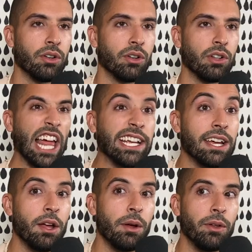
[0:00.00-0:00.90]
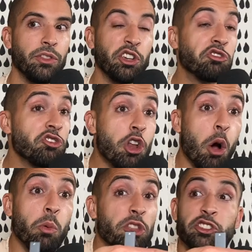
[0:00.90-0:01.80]
like there's
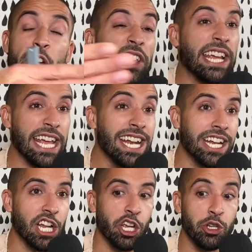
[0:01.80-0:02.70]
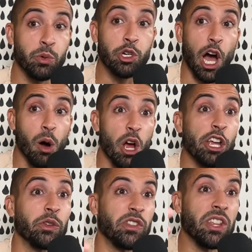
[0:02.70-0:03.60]
no there's nothing hidden. You go,
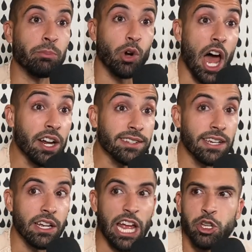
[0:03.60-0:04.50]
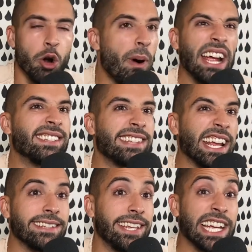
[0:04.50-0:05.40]
you see the product, and right. you don't buy a
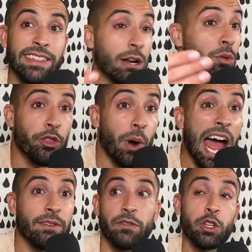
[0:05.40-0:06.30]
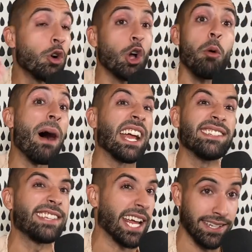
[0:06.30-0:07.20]
second ticket. They don't thrive if you don't go buy a
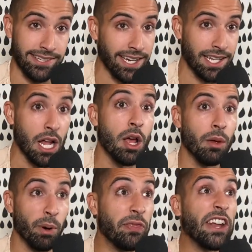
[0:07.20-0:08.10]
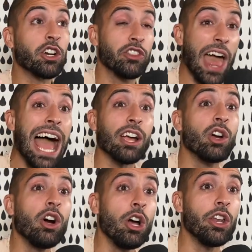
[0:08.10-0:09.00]
second ticket. But they're that
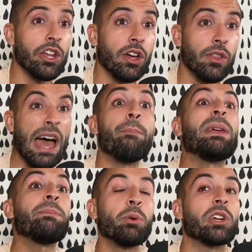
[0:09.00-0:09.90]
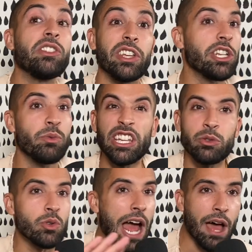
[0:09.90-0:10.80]
good that people continue. They
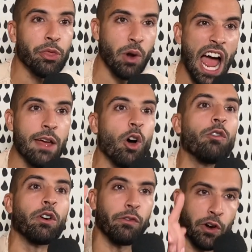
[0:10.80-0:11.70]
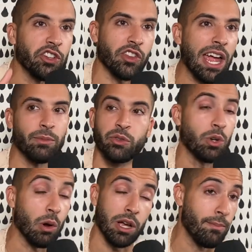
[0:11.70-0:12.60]
do not thrive off of first timers who
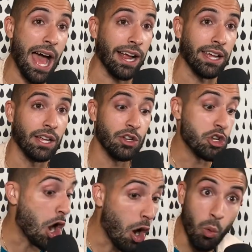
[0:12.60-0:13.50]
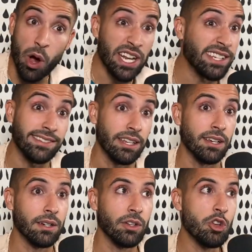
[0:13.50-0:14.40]
don't come back. No one is
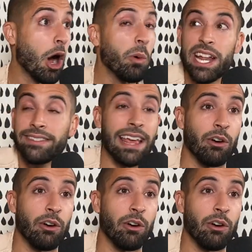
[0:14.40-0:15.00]
no one has that